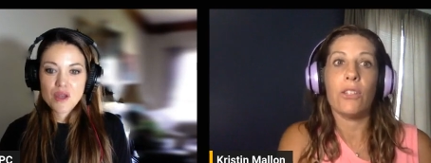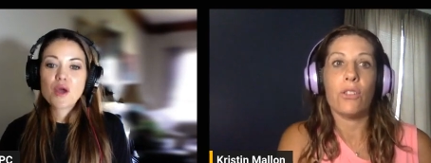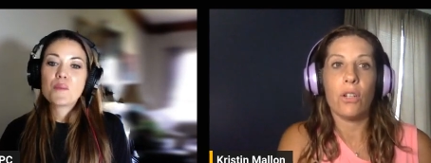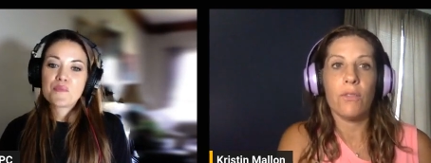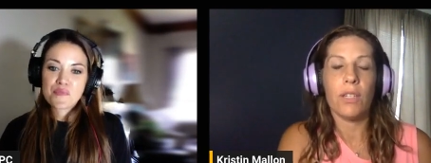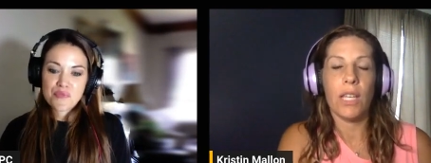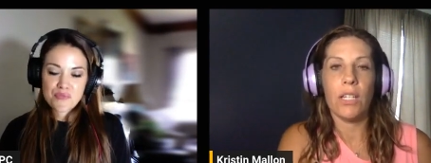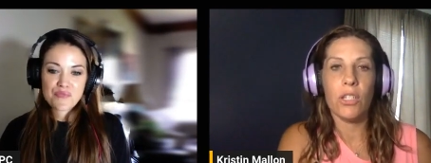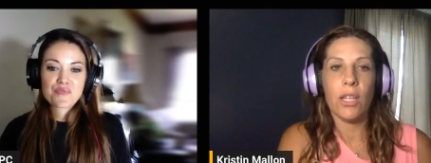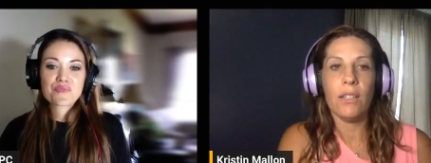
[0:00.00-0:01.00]

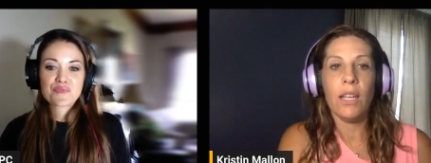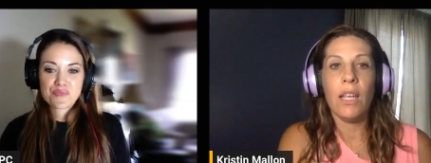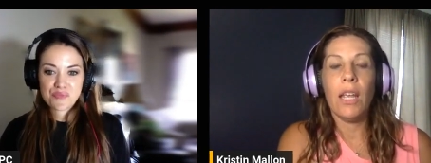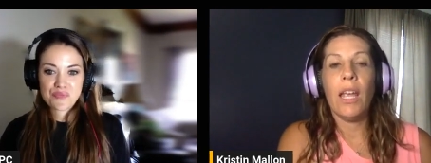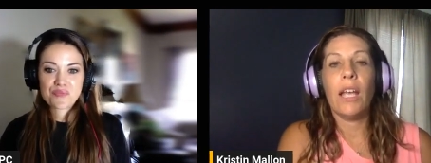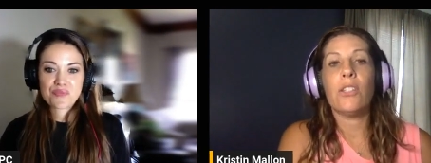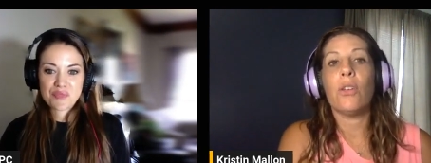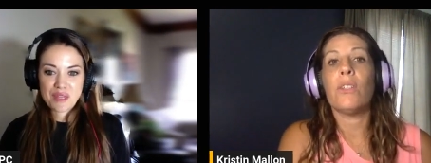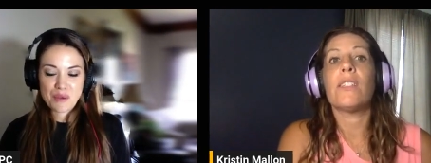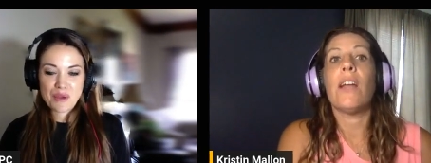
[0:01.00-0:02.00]
Speaker 1: certification. And so
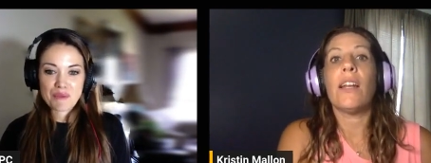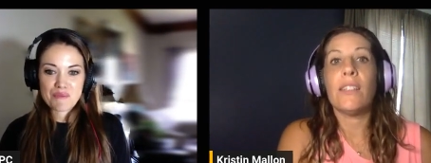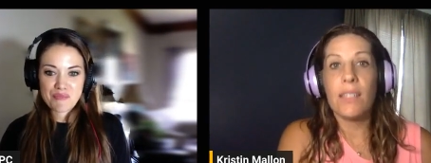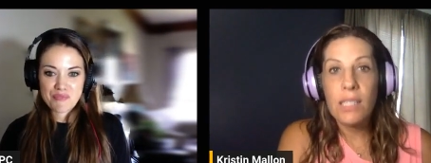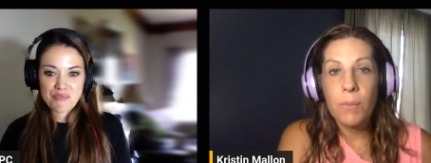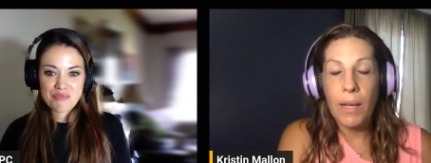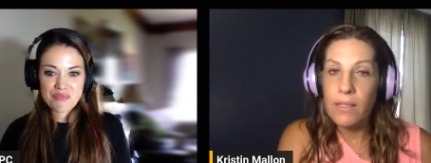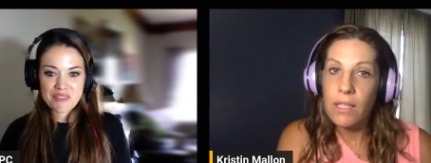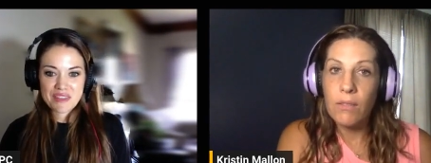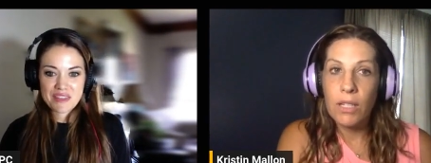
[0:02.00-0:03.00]
it's okay. not as
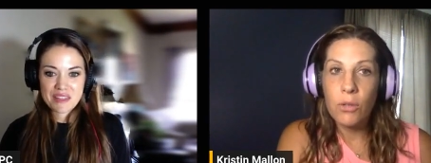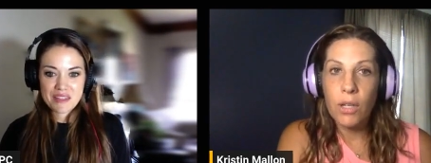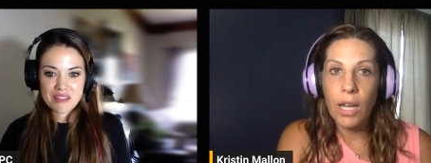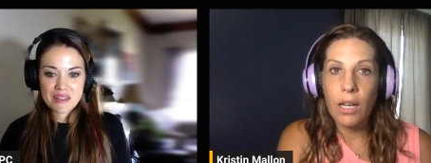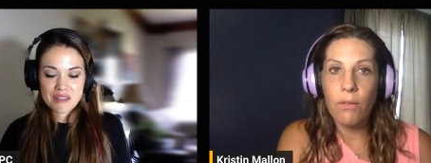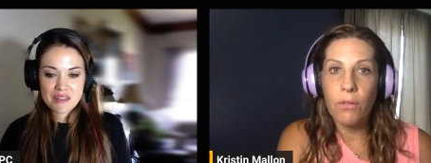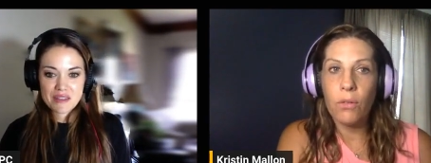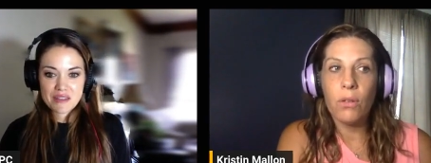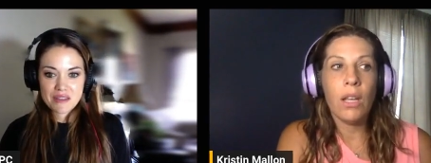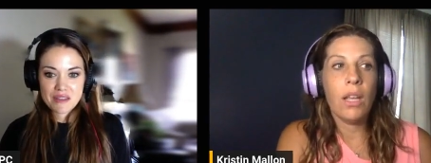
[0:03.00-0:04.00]
expensive as organic
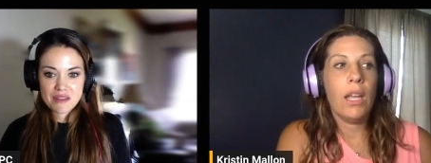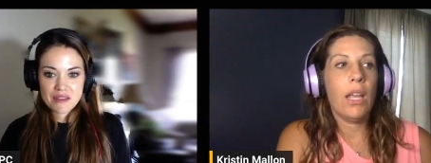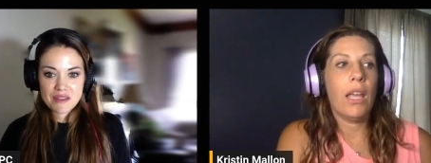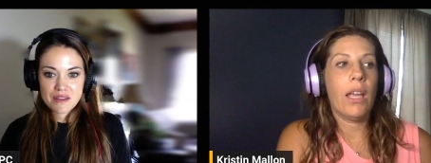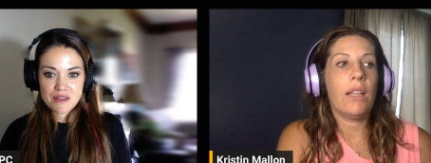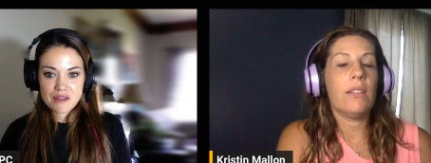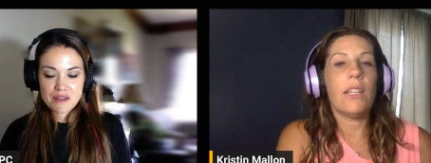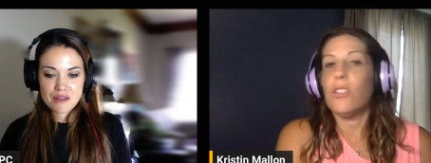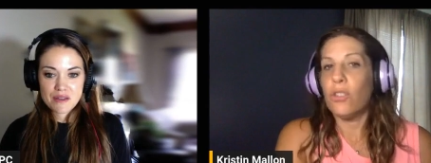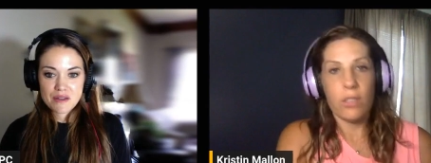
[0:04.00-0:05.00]
food and
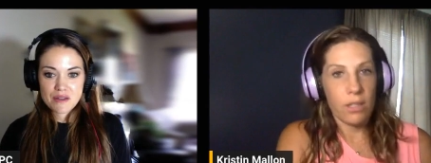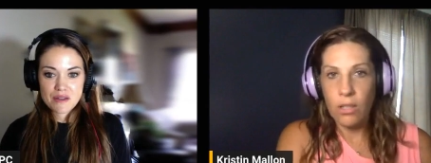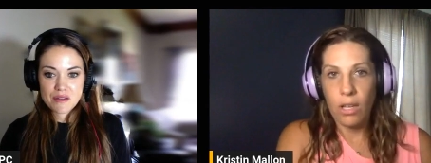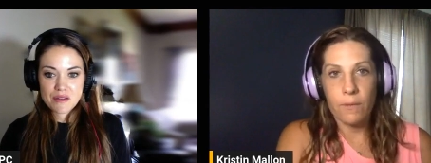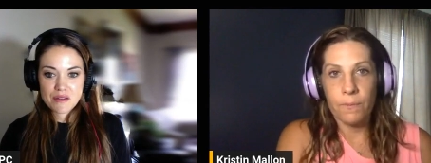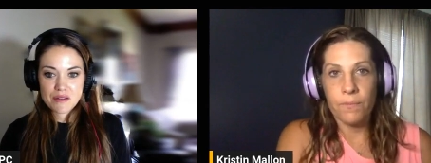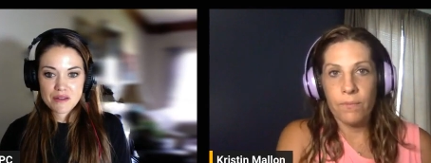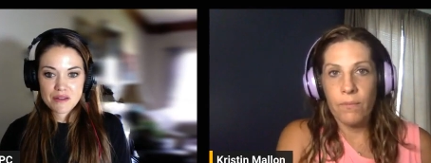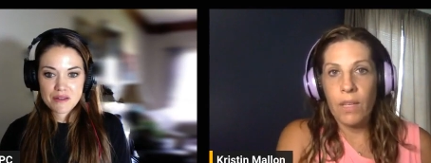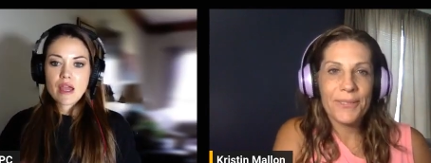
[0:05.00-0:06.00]
it's just as good.
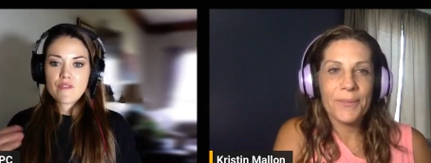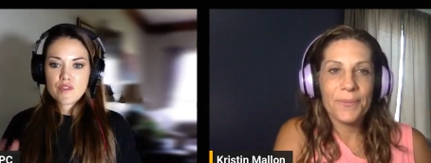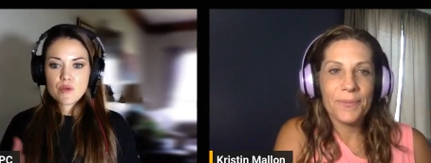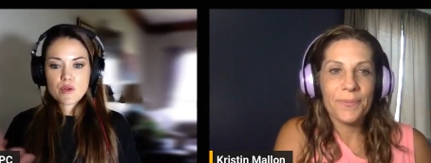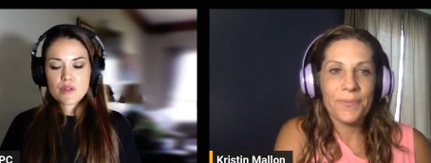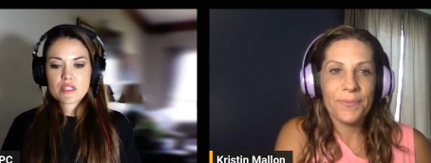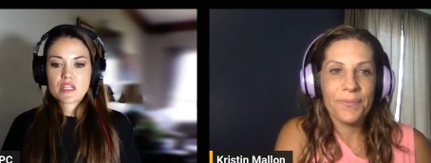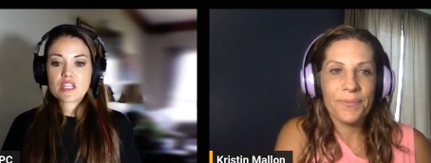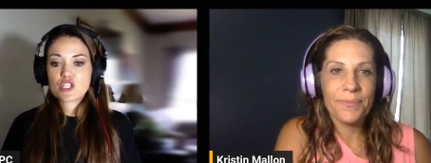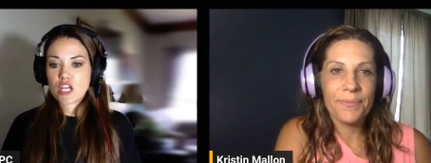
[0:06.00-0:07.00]
Speaker 2: Have you noticed
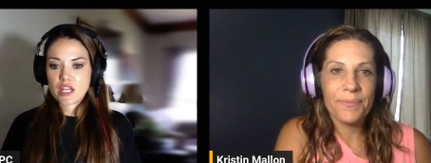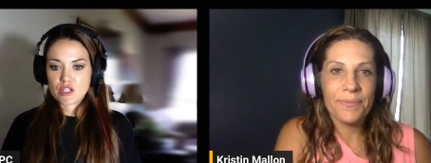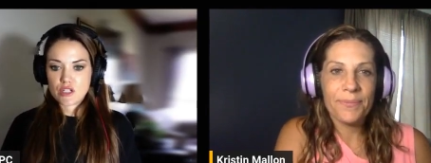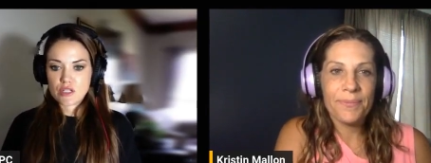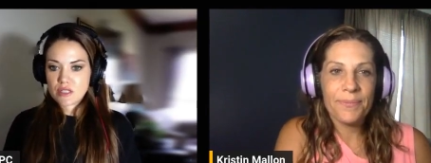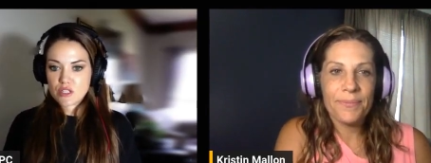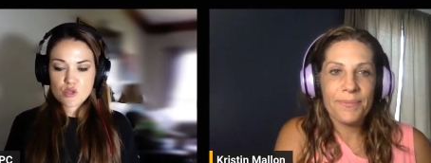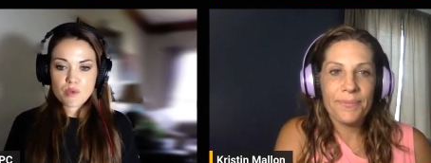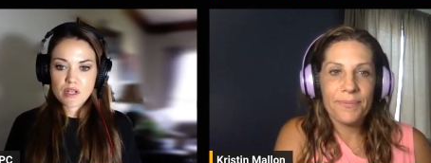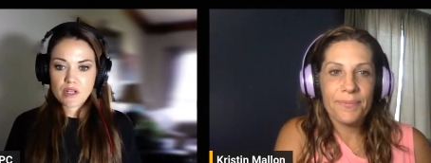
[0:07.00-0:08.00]
any changes since you've
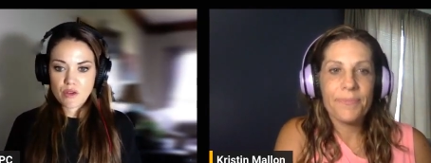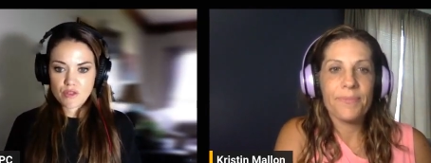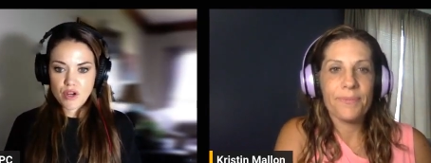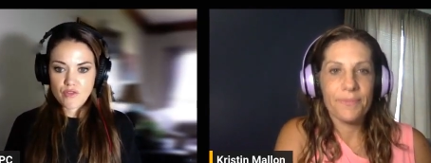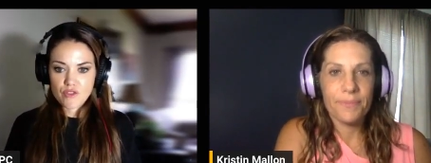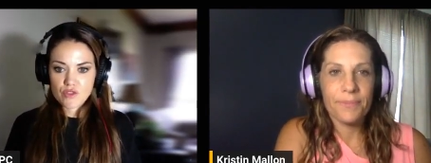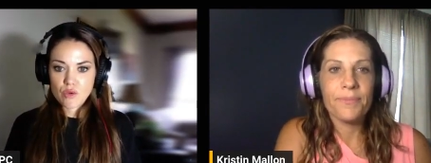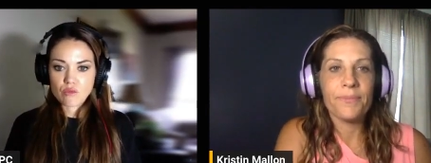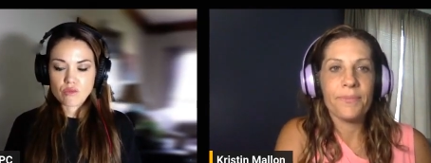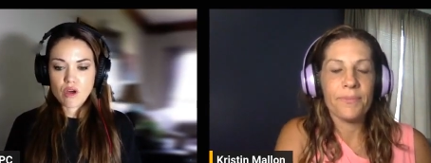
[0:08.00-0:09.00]
been in healthcare for so
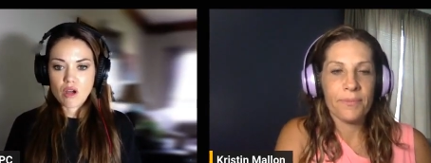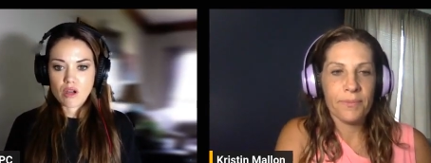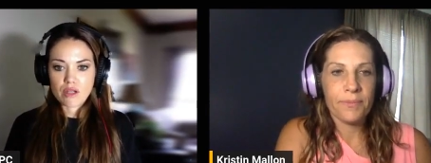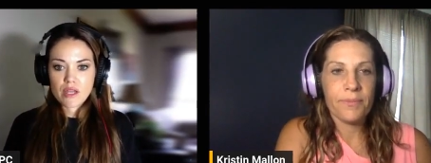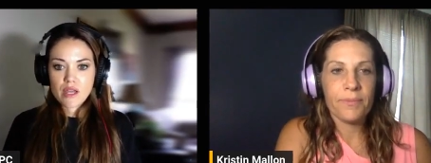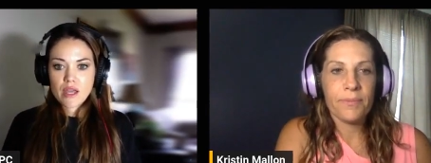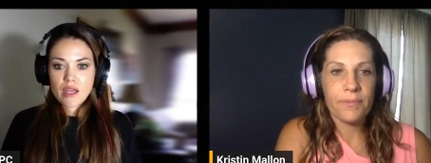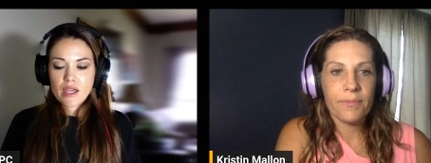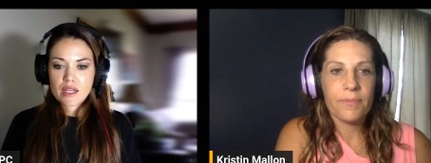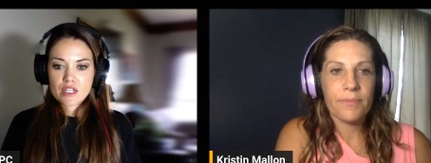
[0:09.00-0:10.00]
long?
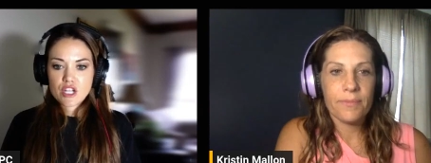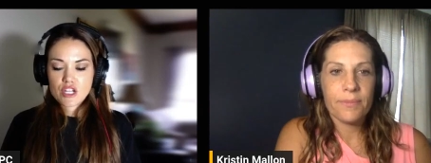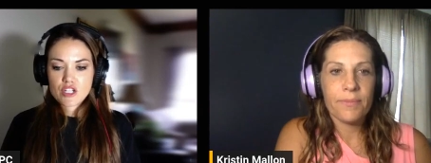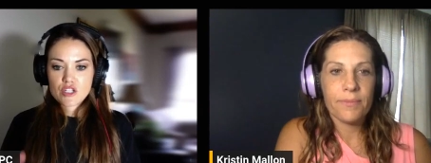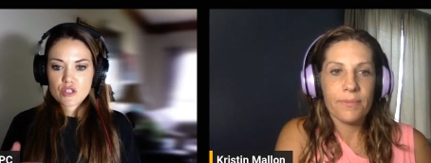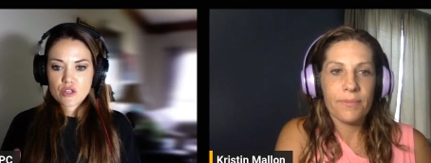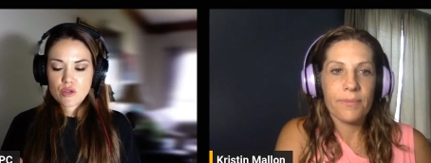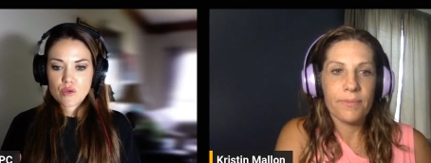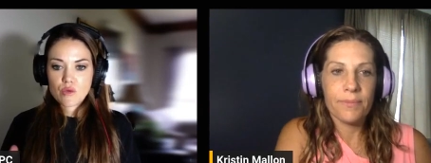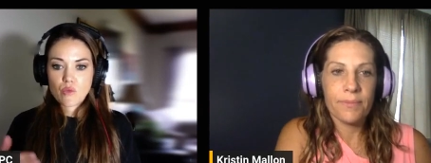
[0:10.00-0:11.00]
Any changes
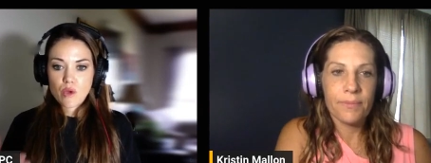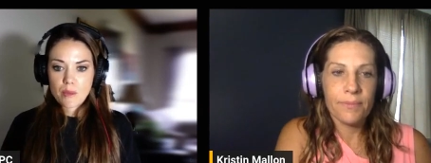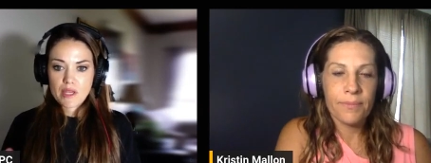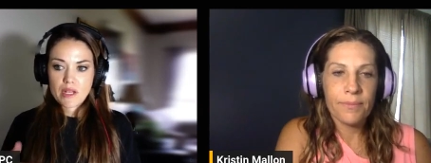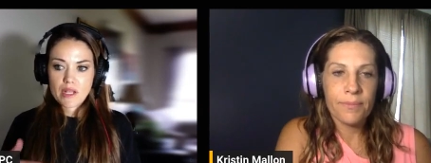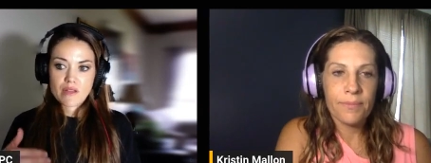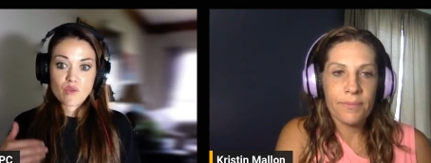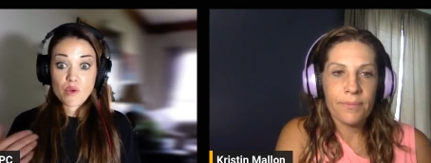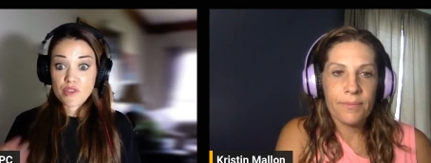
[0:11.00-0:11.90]
to women and even when